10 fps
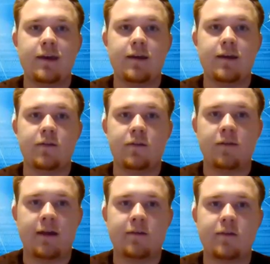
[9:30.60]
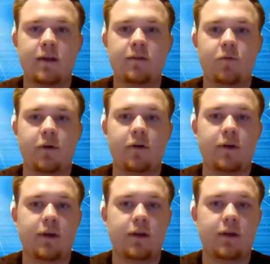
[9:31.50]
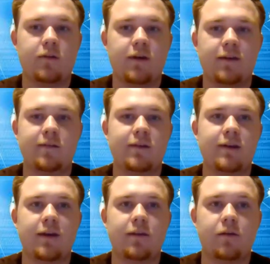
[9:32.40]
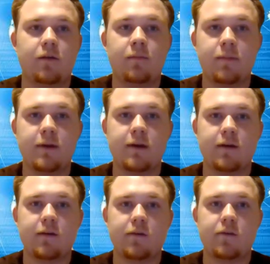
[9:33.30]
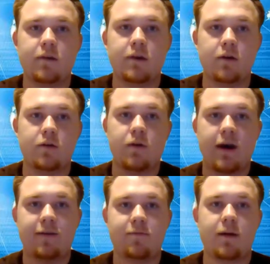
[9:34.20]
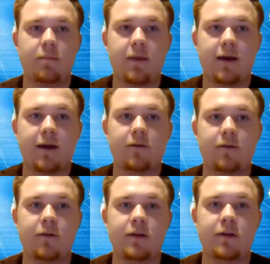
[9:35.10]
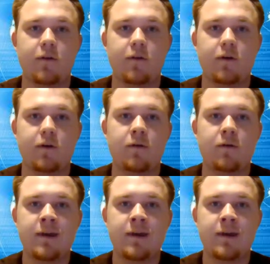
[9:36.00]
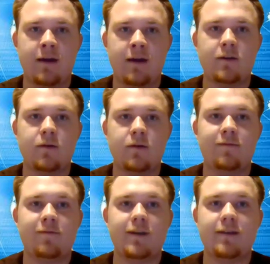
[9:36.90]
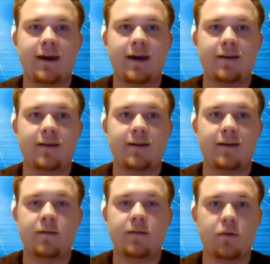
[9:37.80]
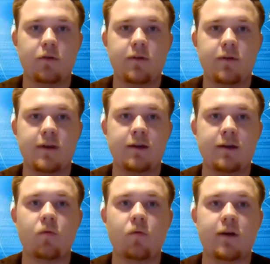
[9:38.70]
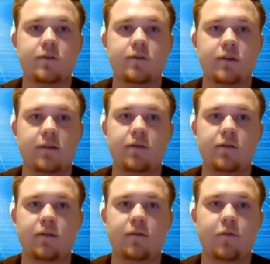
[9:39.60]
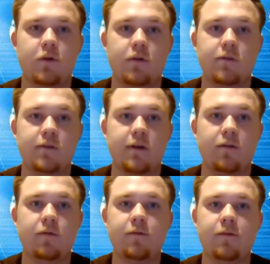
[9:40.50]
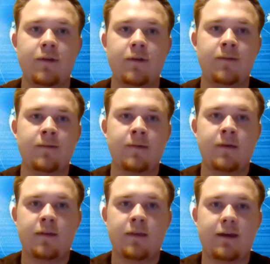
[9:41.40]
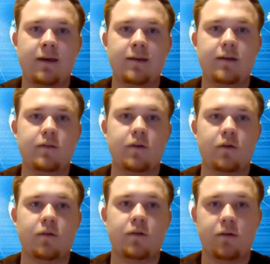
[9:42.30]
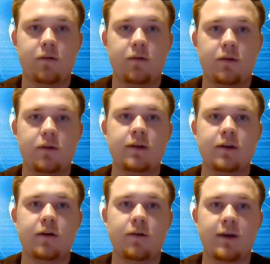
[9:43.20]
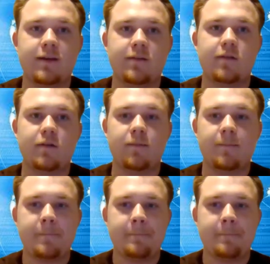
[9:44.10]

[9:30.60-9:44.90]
And that's kind of where it all ties together, because you have that background info, and now that you have the data, you're creating questions for yourself that in turn you can go answer.